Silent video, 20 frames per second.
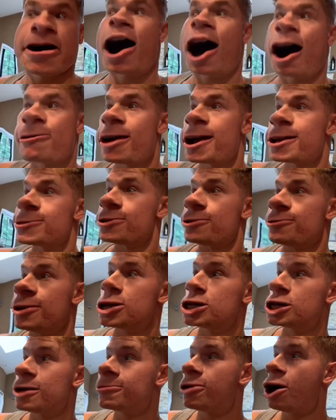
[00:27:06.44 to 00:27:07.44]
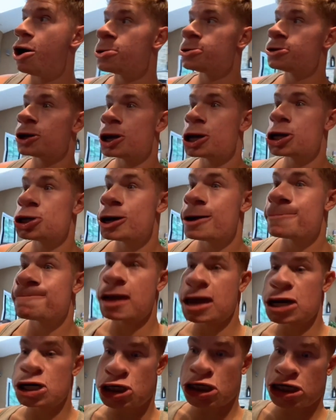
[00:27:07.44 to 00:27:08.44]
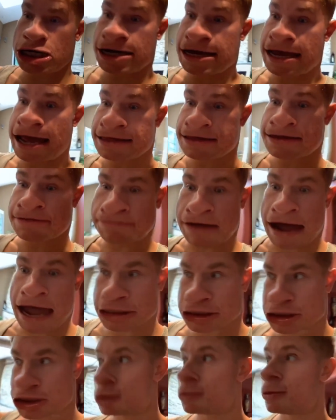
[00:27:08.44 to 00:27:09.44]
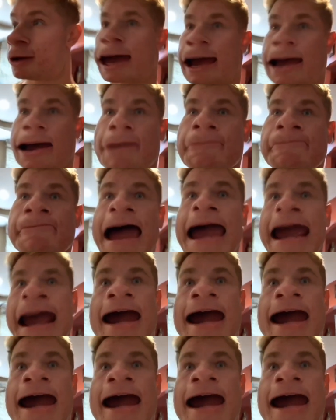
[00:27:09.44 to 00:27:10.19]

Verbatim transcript: All right, Torish, I'm going to the gym. Make sure you got the posture when I come back.